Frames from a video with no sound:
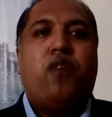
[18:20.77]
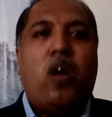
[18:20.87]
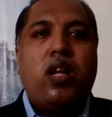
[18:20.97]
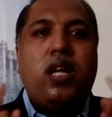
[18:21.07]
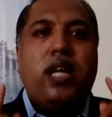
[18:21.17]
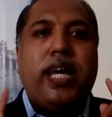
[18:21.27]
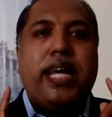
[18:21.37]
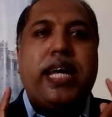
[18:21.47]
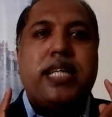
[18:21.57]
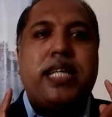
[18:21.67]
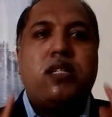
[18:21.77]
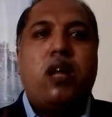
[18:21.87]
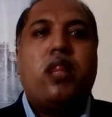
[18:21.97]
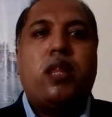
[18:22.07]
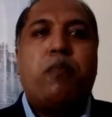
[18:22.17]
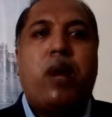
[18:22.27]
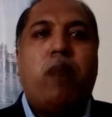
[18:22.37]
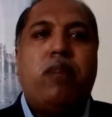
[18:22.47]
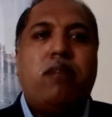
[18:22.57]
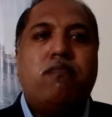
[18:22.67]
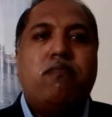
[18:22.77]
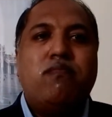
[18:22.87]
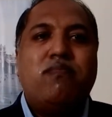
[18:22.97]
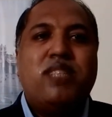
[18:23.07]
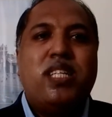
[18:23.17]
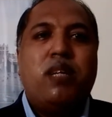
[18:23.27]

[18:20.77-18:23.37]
Falling is not the problem.